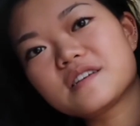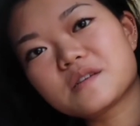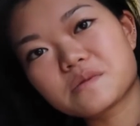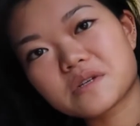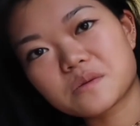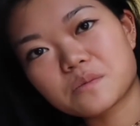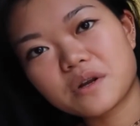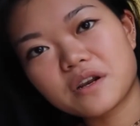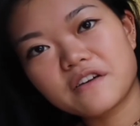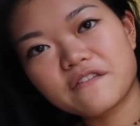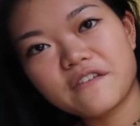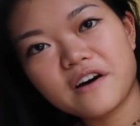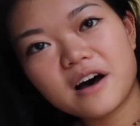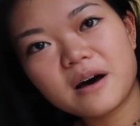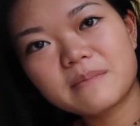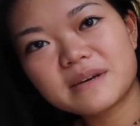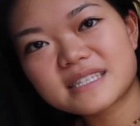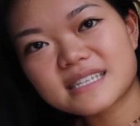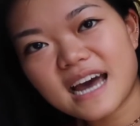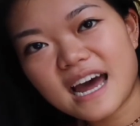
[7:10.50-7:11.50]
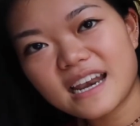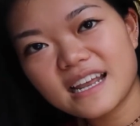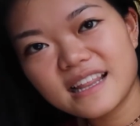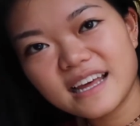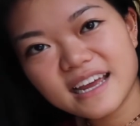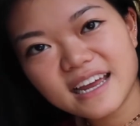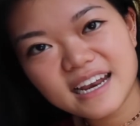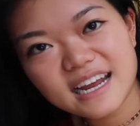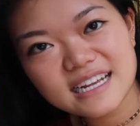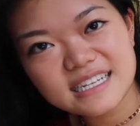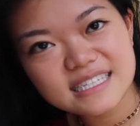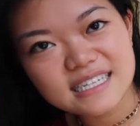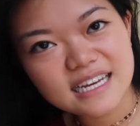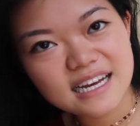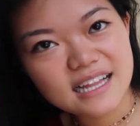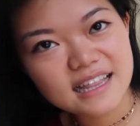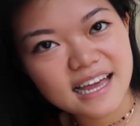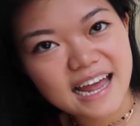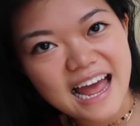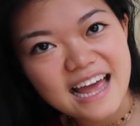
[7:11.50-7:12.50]
this was one of them. It's kind of like an
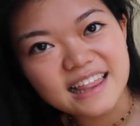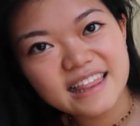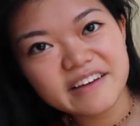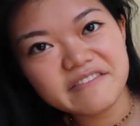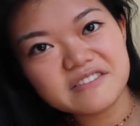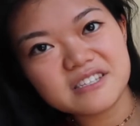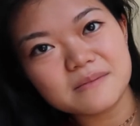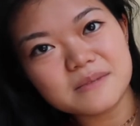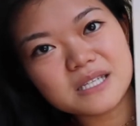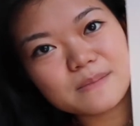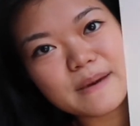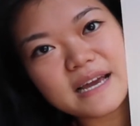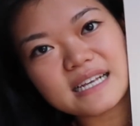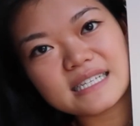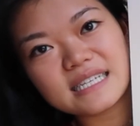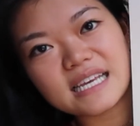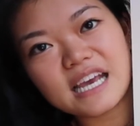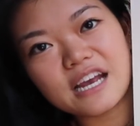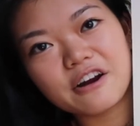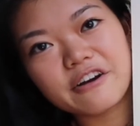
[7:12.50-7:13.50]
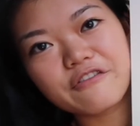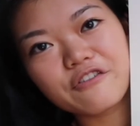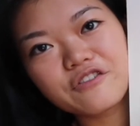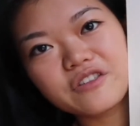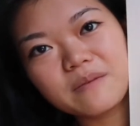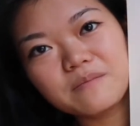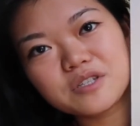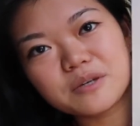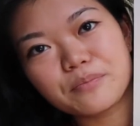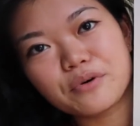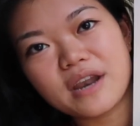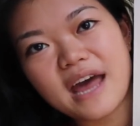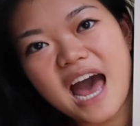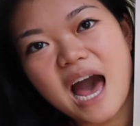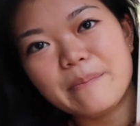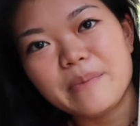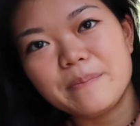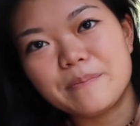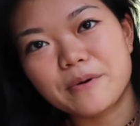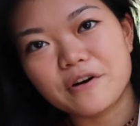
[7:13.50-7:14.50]
idea. Like I left some space here for them to put
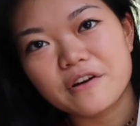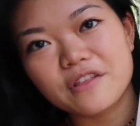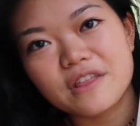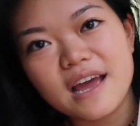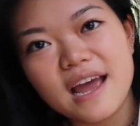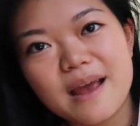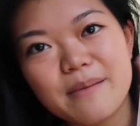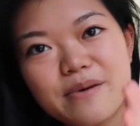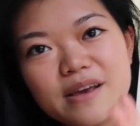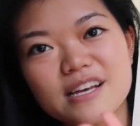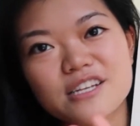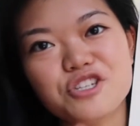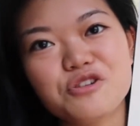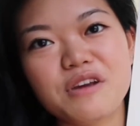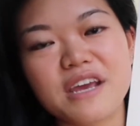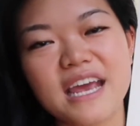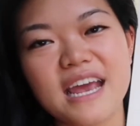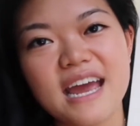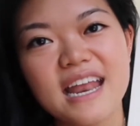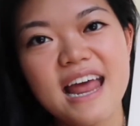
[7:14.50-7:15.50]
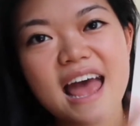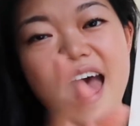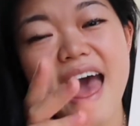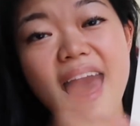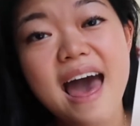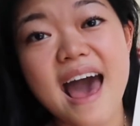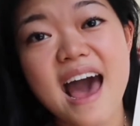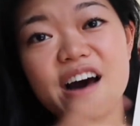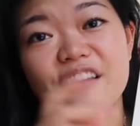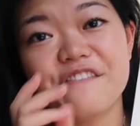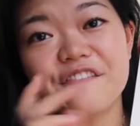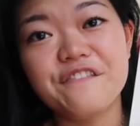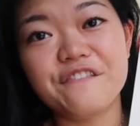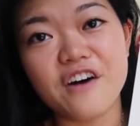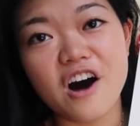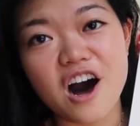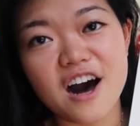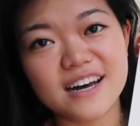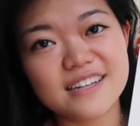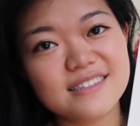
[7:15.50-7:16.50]
happy birthday because you can't have
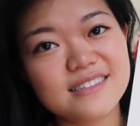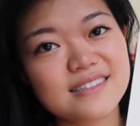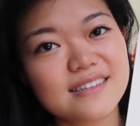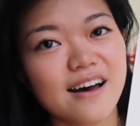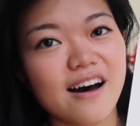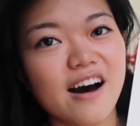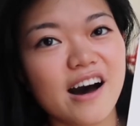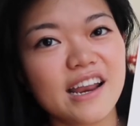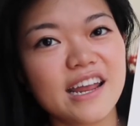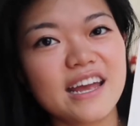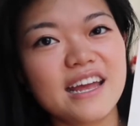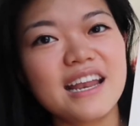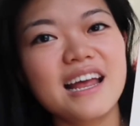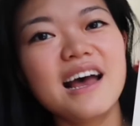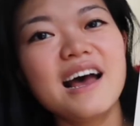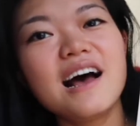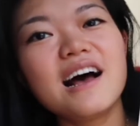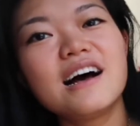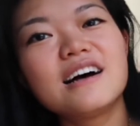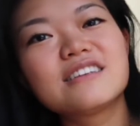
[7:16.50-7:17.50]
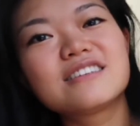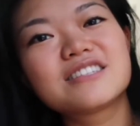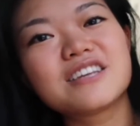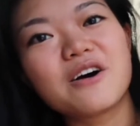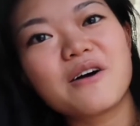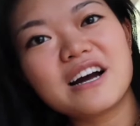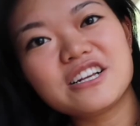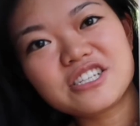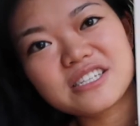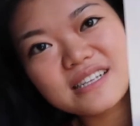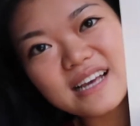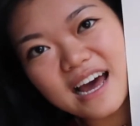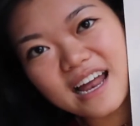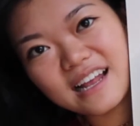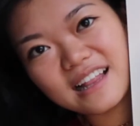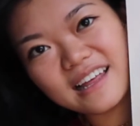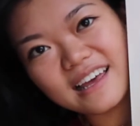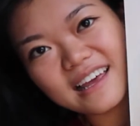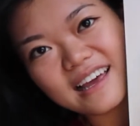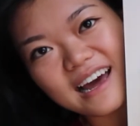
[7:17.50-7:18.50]
fonts on it. So I just kind
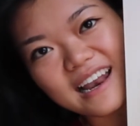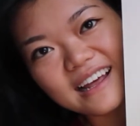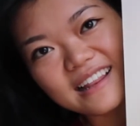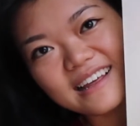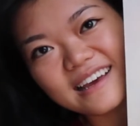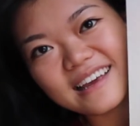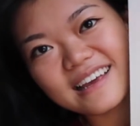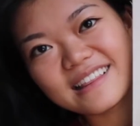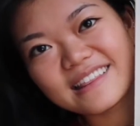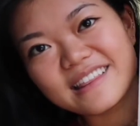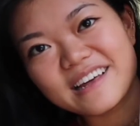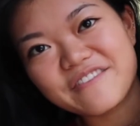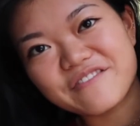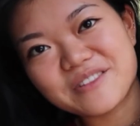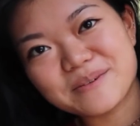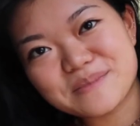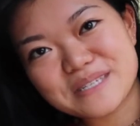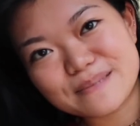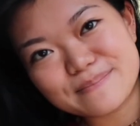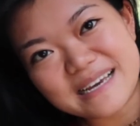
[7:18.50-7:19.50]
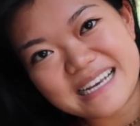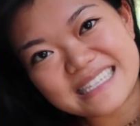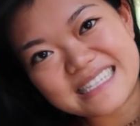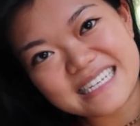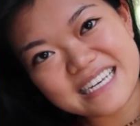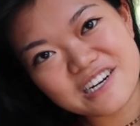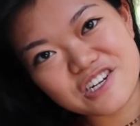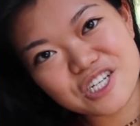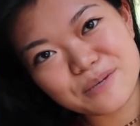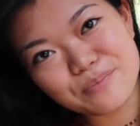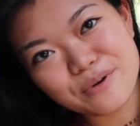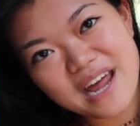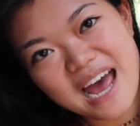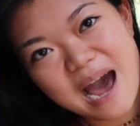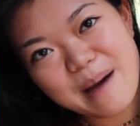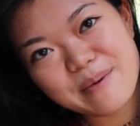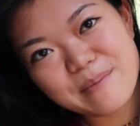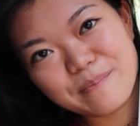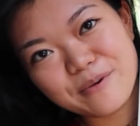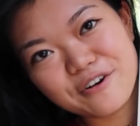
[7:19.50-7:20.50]
of like left them space here to put
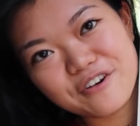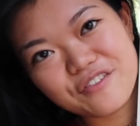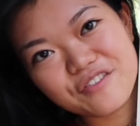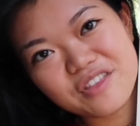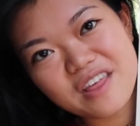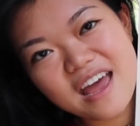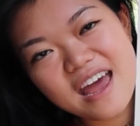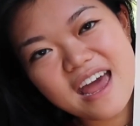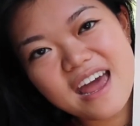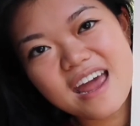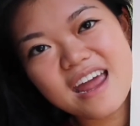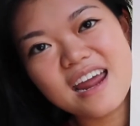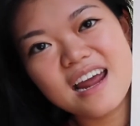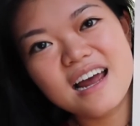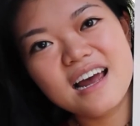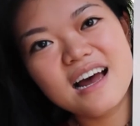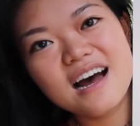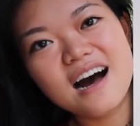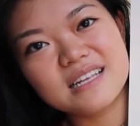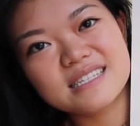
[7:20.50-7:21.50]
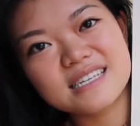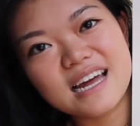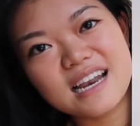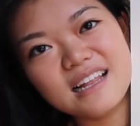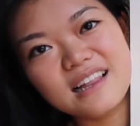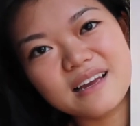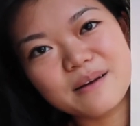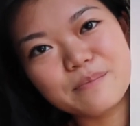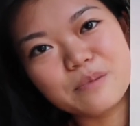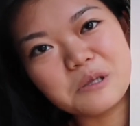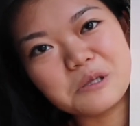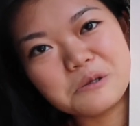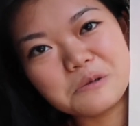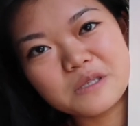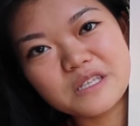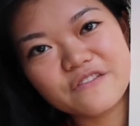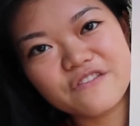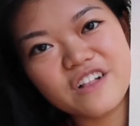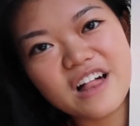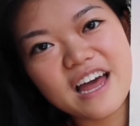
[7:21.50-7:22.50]
happy birthday. And it's kind of like
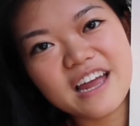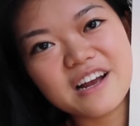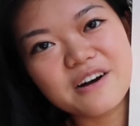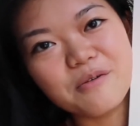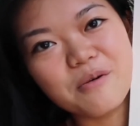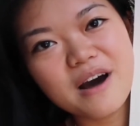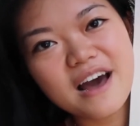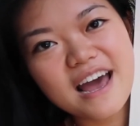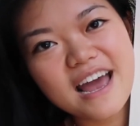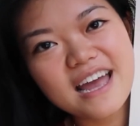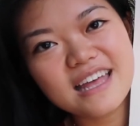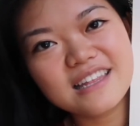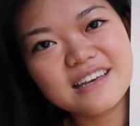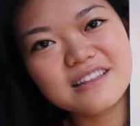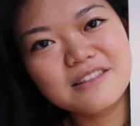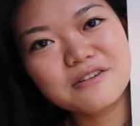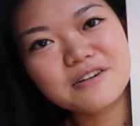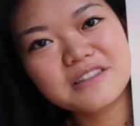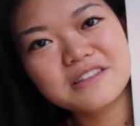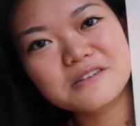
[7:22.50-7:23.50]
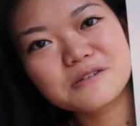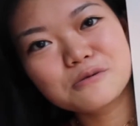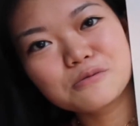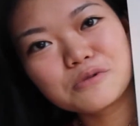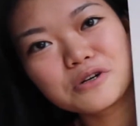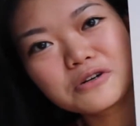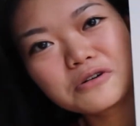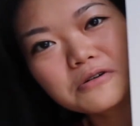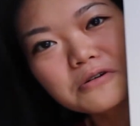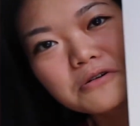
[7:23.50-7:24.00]
balloons flying away. And then look at this one.